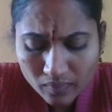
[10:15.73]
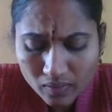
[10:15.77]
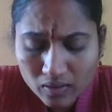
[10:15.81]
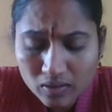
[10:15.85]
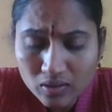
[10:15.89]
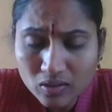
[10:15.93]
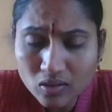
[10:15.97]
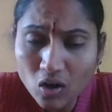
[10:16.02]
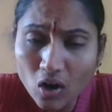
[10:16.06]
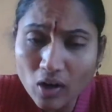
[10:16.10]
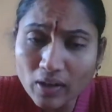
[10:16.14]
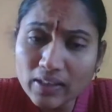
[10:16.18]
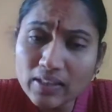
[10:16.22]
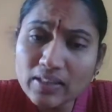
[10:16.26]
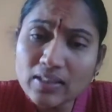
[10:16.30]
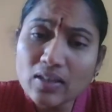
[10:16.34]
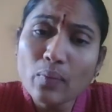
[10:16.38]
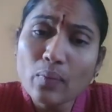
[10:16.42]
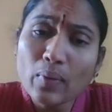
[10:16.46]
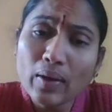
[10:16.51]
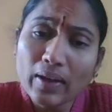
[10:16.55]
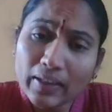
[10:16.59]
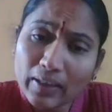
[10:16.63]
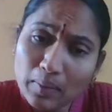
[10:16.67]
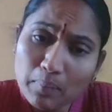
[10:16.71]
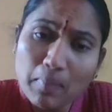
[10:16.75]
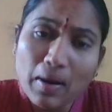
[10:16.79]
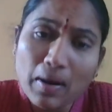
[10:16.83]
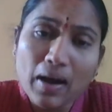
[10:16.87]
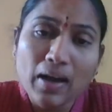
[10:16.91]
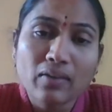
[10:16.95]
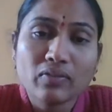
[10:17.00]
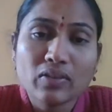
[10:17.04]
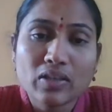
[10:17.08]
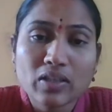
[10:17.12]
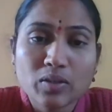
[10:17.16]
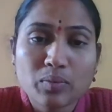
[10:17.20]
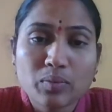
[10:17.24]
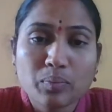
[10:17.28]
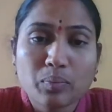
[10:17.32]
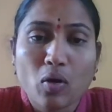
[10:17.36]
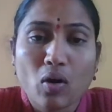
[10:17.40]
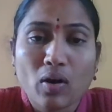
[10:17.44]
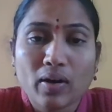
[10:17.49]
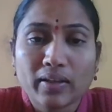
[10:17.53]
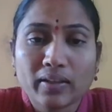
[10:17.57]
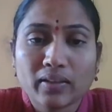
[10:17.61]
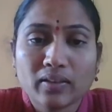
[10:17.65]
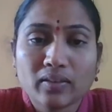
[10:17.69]
soil is a very marvelous
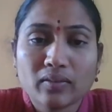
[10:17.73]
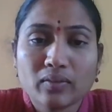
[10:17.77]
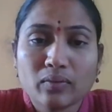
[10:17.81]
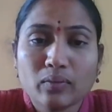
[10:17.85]
product